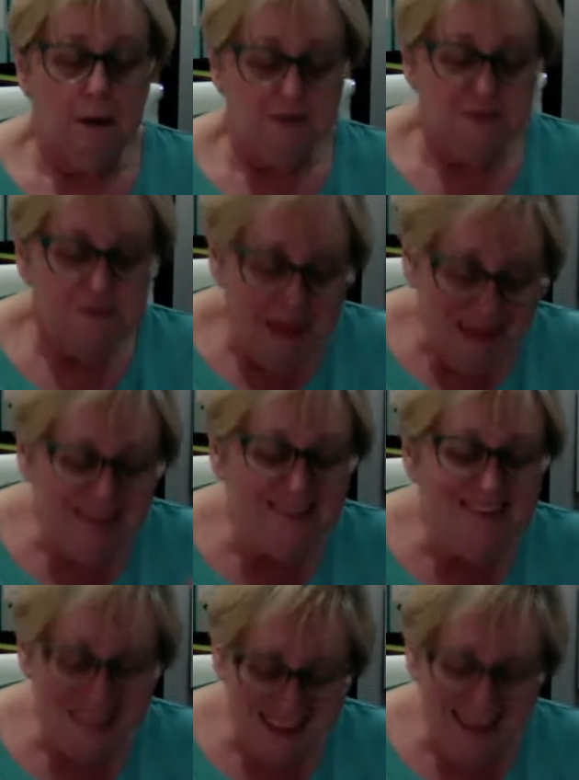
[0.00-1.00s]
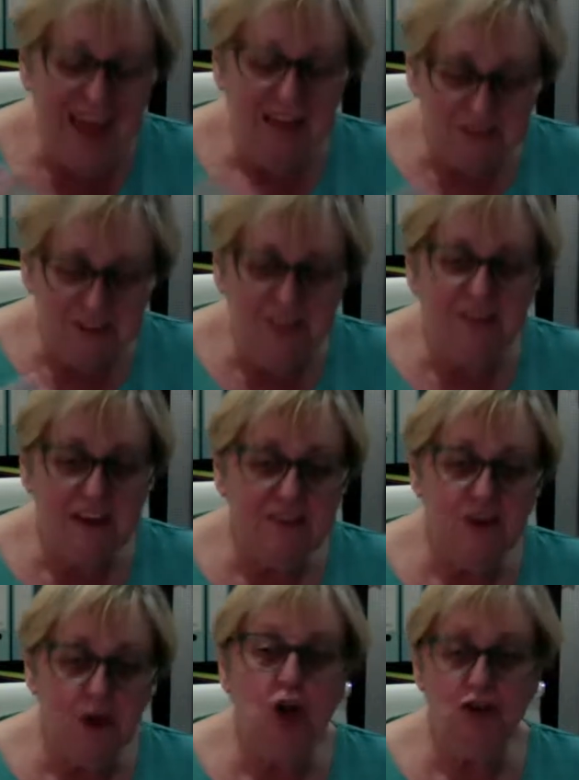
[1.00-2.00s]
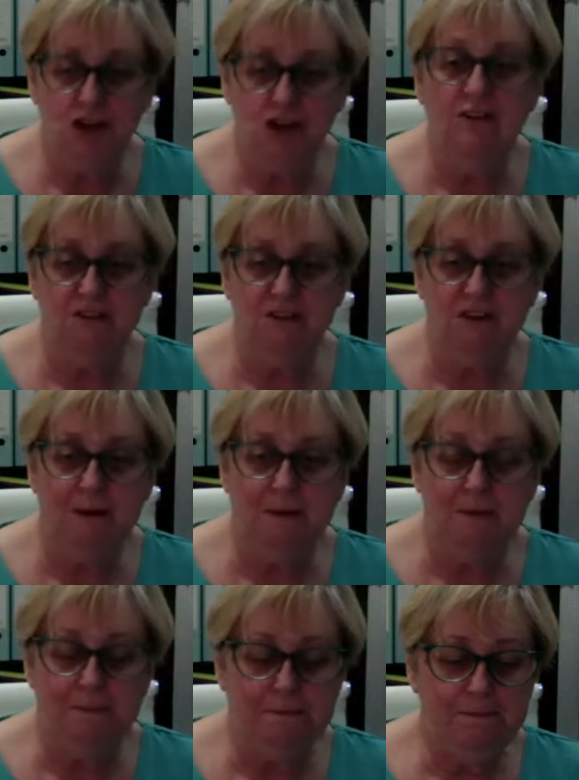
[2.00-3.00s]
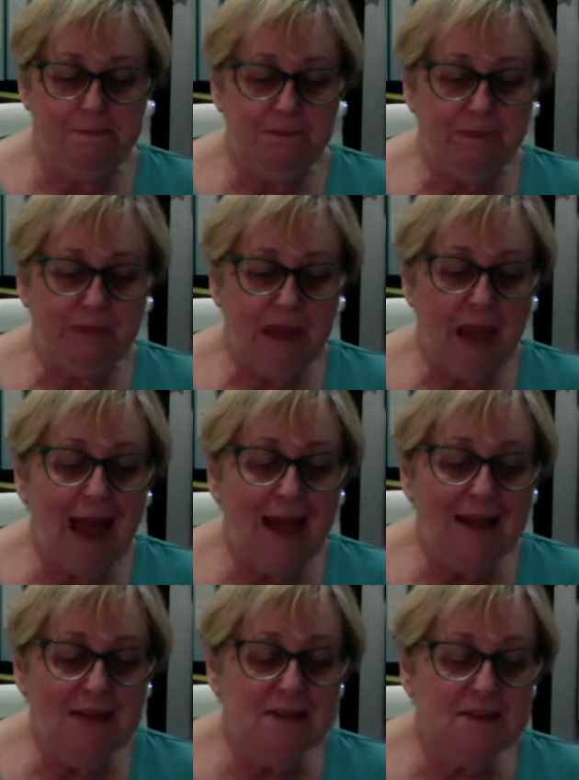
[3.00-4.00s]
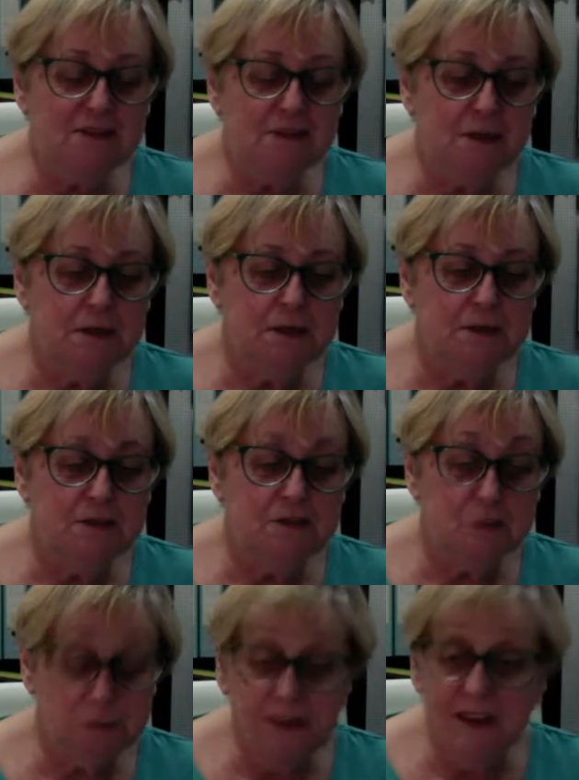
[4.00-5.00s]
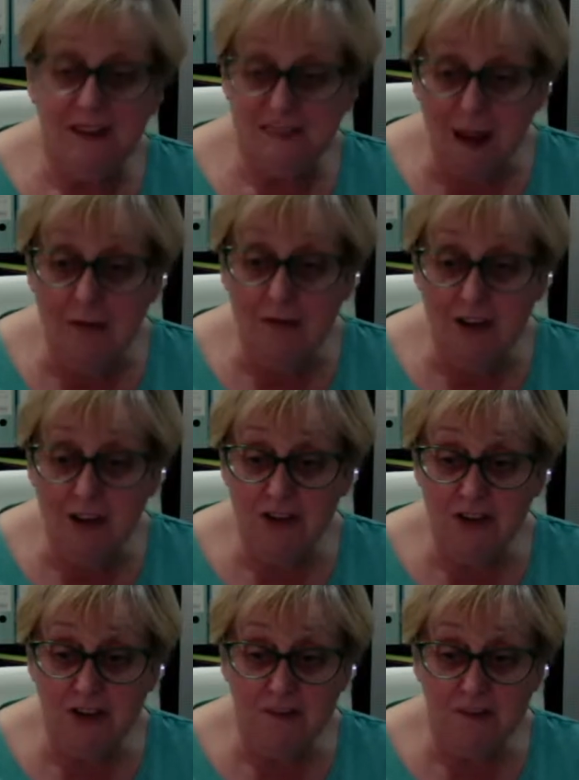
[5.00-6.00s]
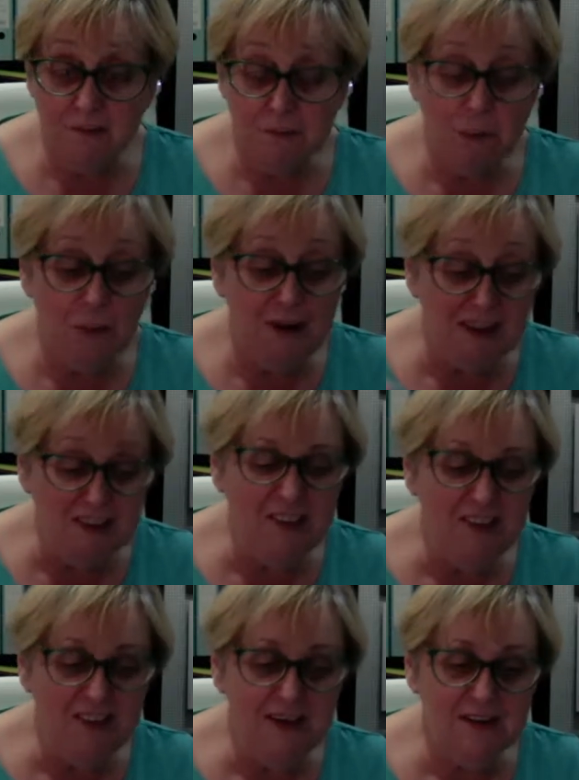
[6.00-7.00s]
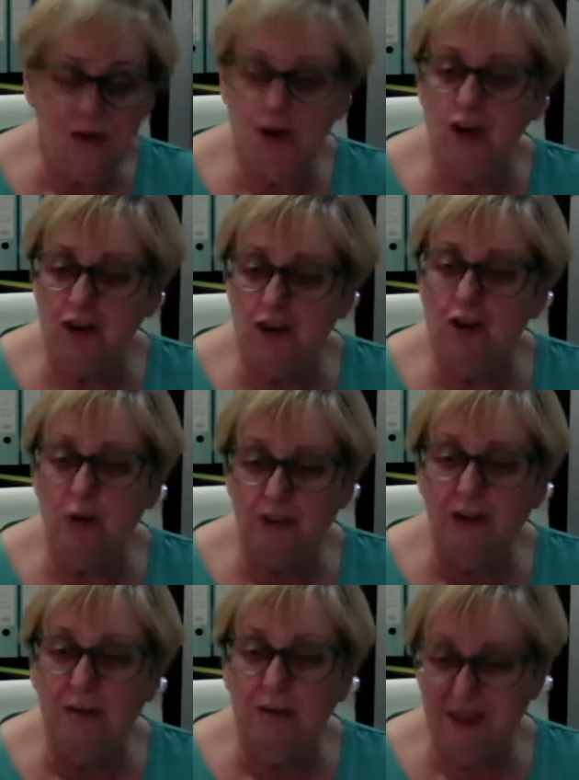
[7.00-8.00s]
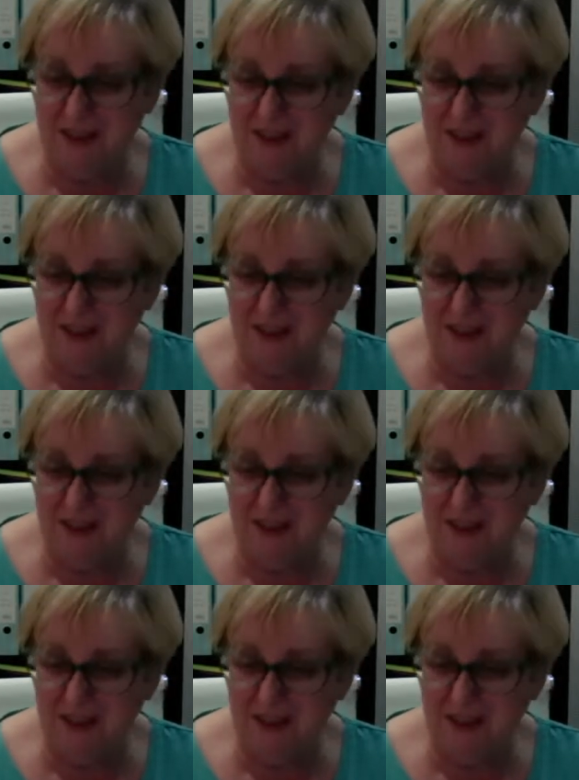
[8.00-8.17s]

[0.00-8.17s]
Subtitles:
to make us think everything is urgent. And some things are urgent. But when everything is urgent, nothing is